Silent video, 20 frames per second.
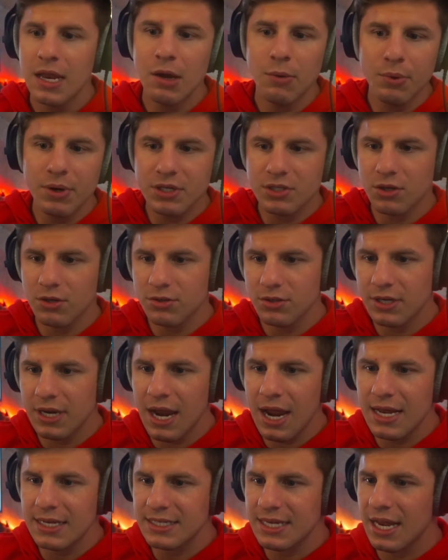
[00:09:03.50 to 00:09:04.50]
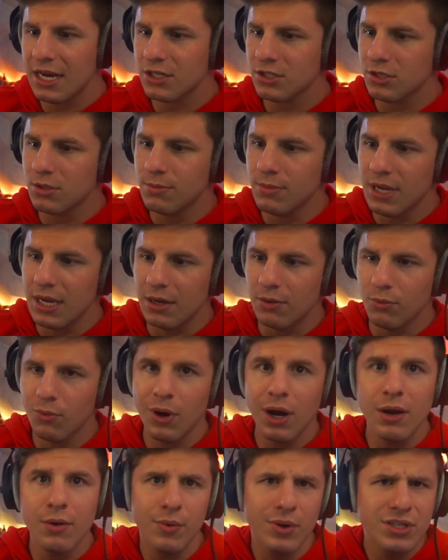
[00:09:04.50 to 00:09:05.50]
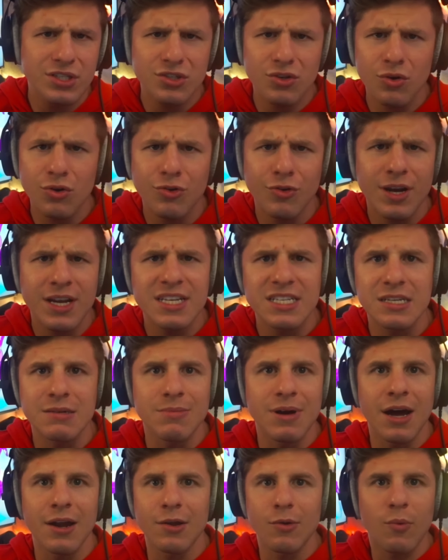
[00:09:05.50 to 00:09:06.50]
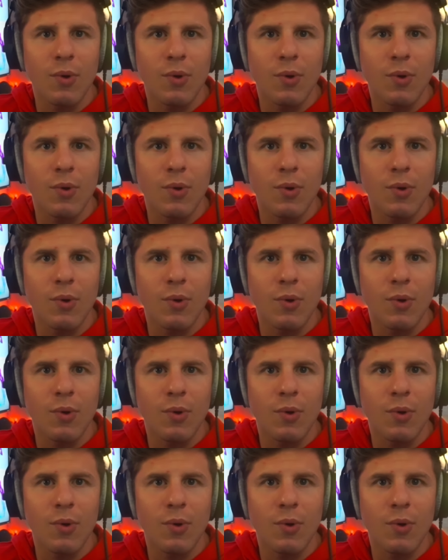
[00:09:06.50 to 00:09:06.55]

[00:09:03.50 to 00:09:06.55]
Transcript: Now, what does Ultra Chaos actually mean? What's so crazy about it?